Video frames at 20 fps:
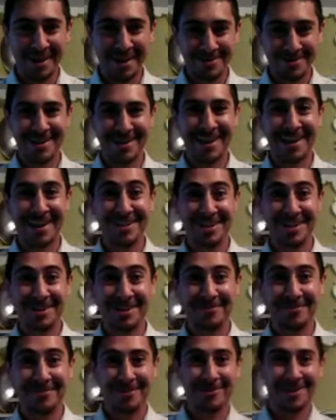you again,
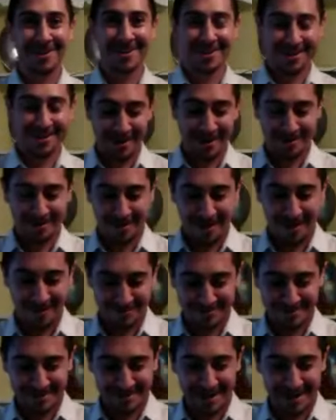Jennifer. What an
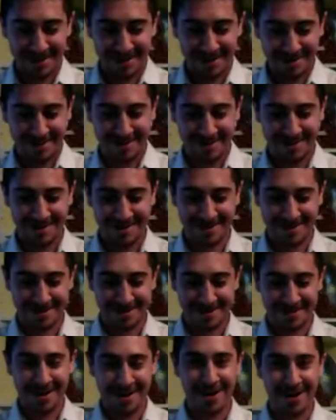outstanding
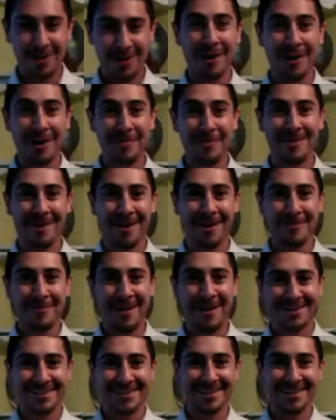webinar. I'm
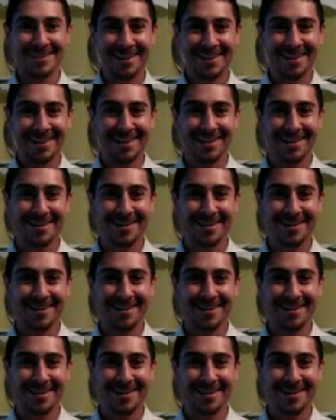actually getting